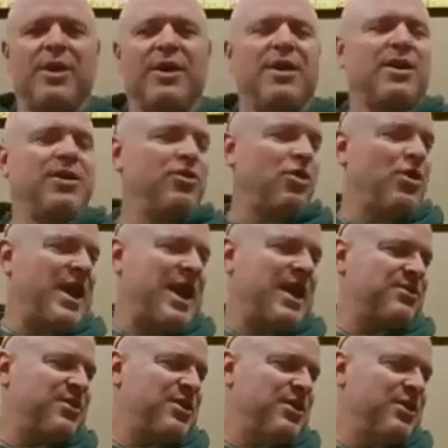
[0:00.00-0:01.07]
way, not
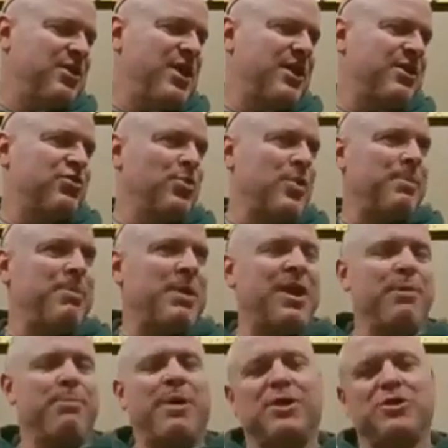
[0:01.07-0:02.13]
acting like
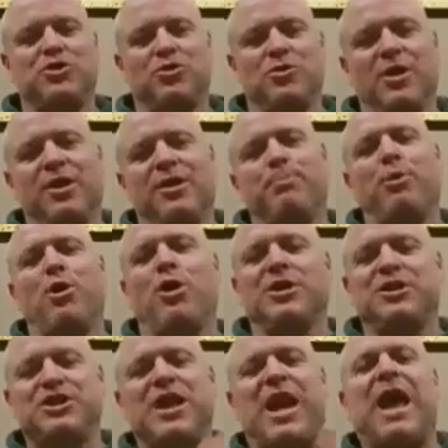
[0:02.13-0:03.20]
Dvipada Pashu, like a
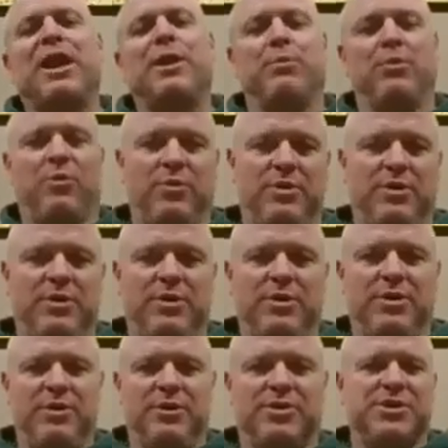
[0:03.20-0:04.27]
polished animal,
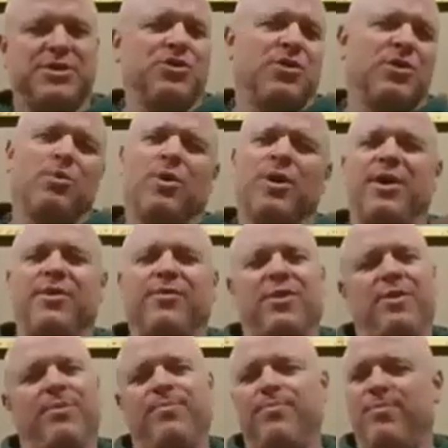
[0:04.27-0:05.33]
just doing
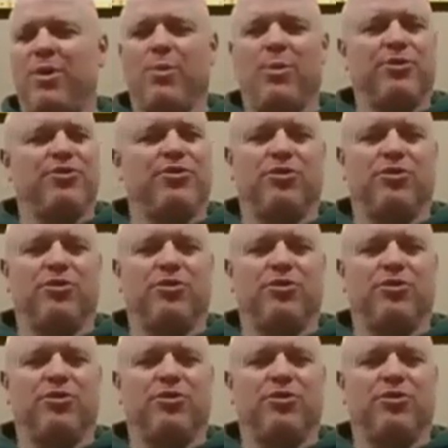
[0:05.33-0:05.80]
whatever I